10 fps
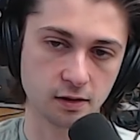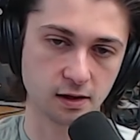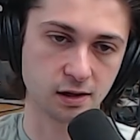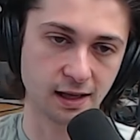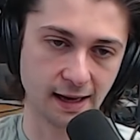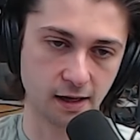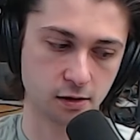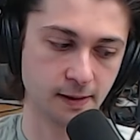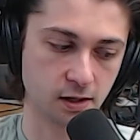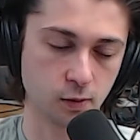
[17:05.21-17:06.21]
this
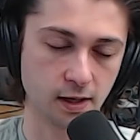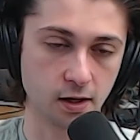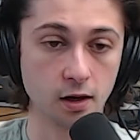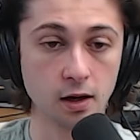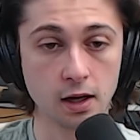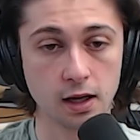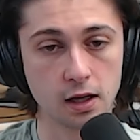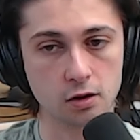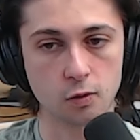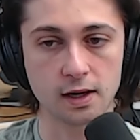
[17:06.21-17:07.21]
aspect where
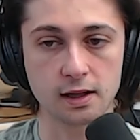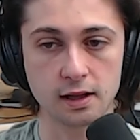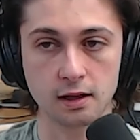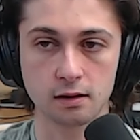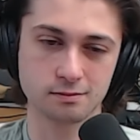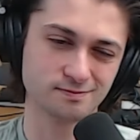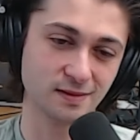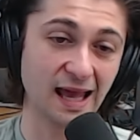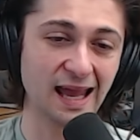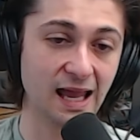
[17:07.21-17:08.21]
in
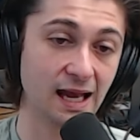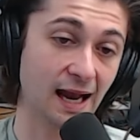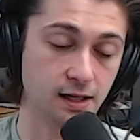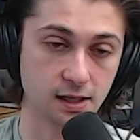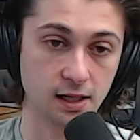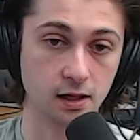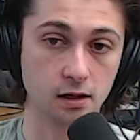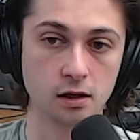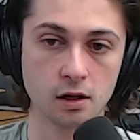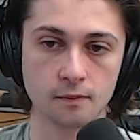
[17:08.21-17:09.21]

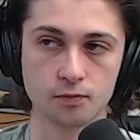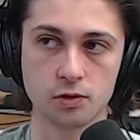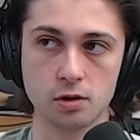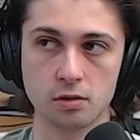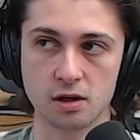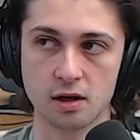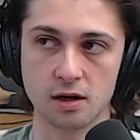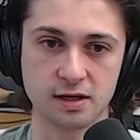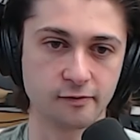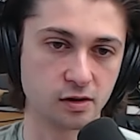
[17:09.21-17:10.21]
2019, you saw a
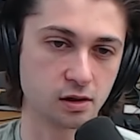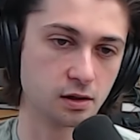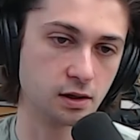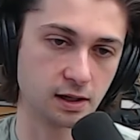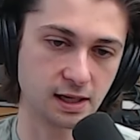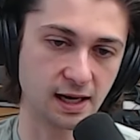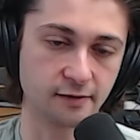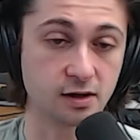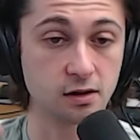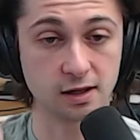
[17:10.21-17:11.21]
difference in kind of
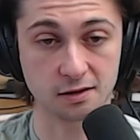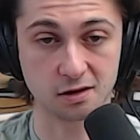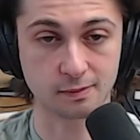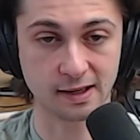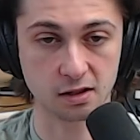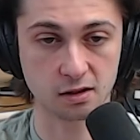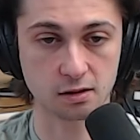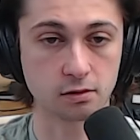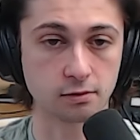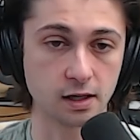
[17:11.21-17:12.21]
consensus
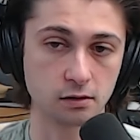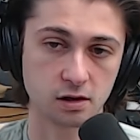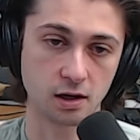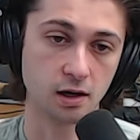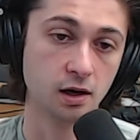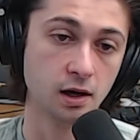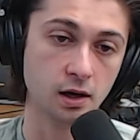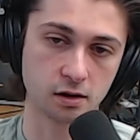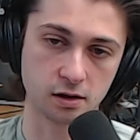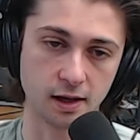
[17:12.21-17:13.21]
mechanisms, right? You saw
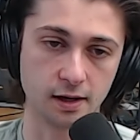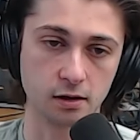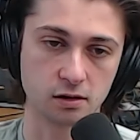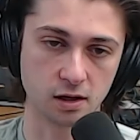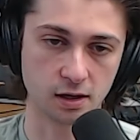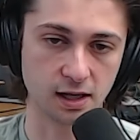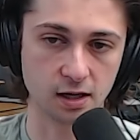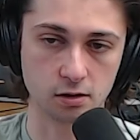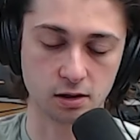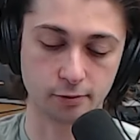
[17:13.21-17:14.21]
Solana, you saw Neo,
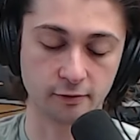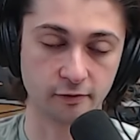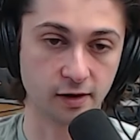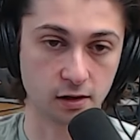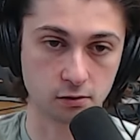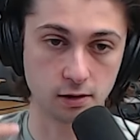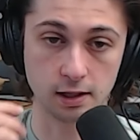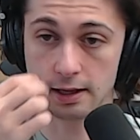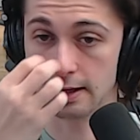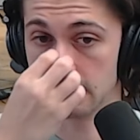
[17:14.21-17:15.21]
you saw Proof of History,
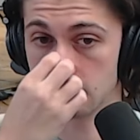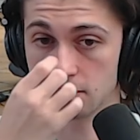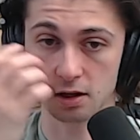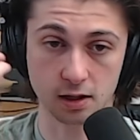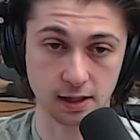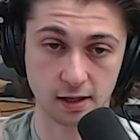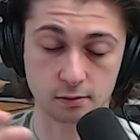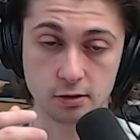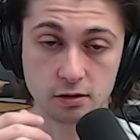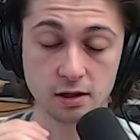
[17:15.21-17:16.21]
you saw
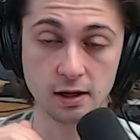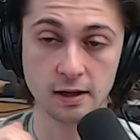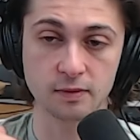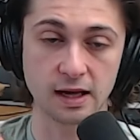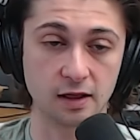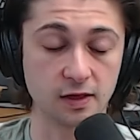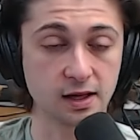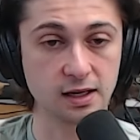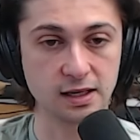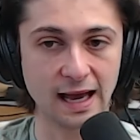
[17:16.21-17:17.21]
Cosmos. And I think
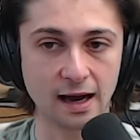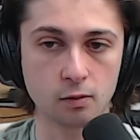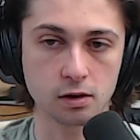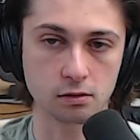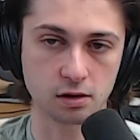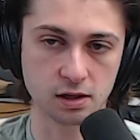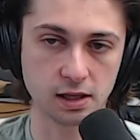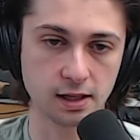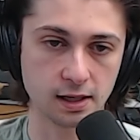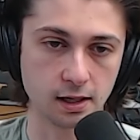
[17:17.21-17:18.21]
now what you're
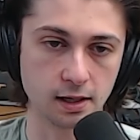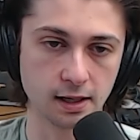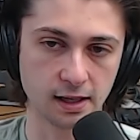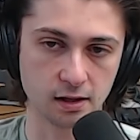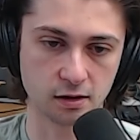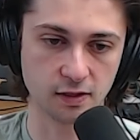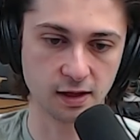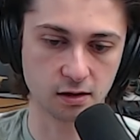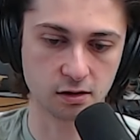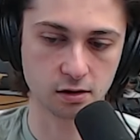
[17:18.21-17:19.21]
seeing is
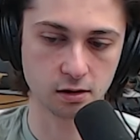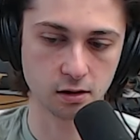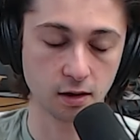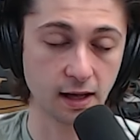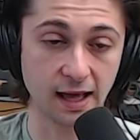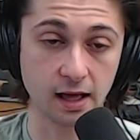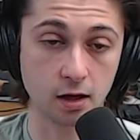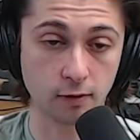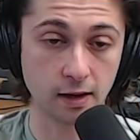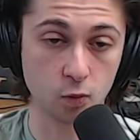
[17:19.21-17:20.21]
this, hey,
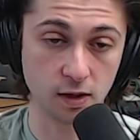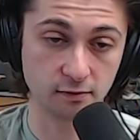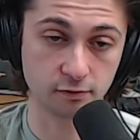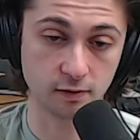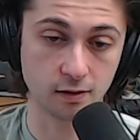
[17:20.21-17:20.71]
great, we've